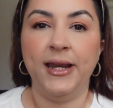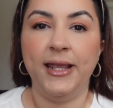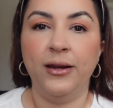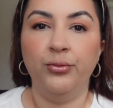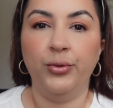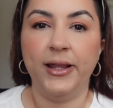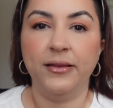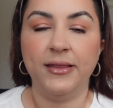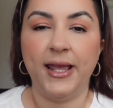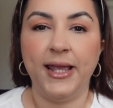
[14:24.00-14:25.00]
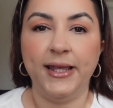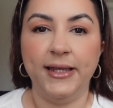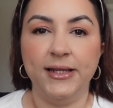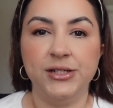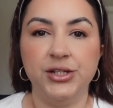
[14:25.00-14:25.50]
in with
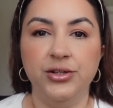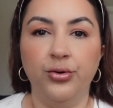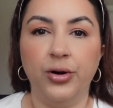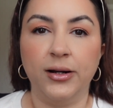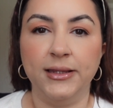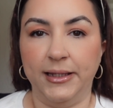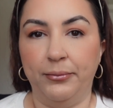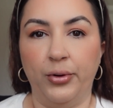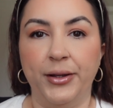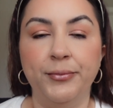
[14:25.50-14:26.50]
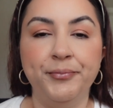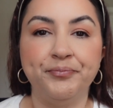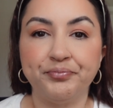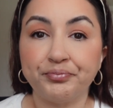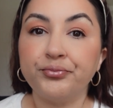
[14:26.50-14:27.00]
a Dior lip oil.
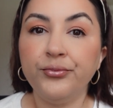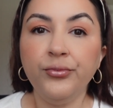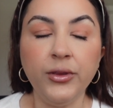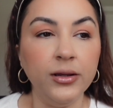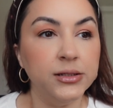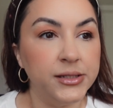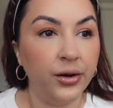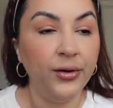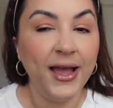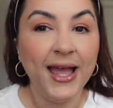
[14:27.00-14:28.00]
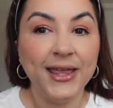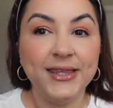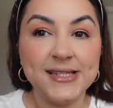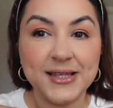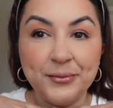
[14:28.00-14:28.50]
So
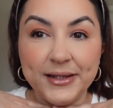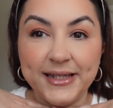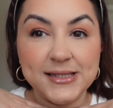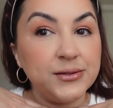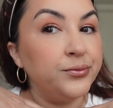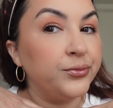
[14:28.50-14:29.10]
this completes